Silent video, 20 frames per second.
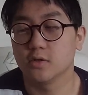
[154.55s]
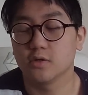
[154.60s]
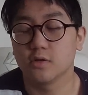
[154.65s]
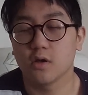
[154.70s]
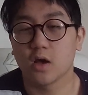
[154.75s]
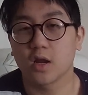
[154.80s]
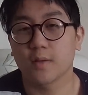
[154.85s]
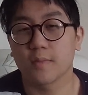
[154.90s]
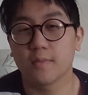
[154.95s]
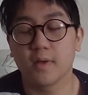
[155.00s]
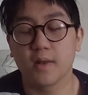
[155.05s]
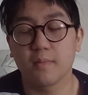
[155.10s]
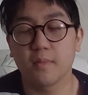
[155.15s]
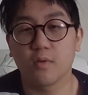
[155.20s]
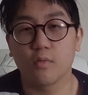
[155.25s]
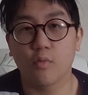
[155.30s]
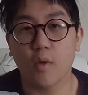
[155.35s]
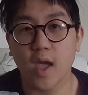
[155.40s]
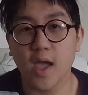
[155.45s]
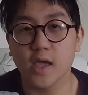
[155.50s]
You're earning
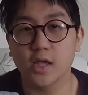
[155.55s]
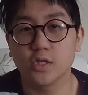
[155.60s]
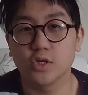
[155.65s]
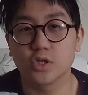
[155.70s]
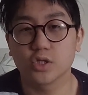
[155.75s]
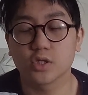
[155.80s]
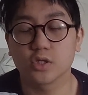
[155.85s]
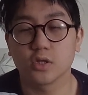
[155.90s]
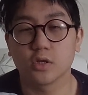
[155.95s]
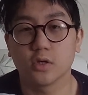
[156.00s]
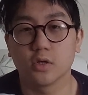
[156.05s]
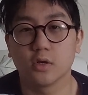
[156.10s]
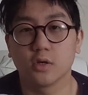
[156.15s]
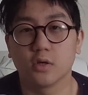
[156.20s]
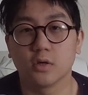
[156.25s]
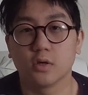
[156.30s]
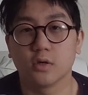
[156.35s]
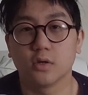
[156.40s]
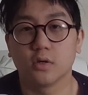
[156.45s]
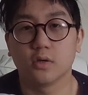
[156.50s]
minimum wage.
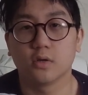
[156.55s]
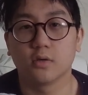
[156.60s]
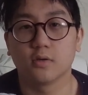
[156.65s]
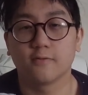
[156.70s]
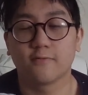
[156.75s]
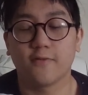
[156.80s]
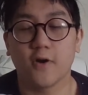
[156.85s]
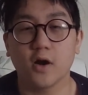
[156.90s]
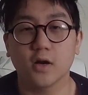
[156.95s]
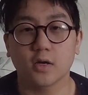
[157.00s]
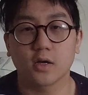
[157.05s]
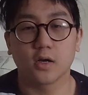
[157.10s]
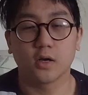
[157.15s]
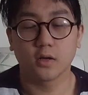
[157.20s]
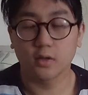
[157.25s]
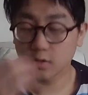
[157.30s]
Fuck.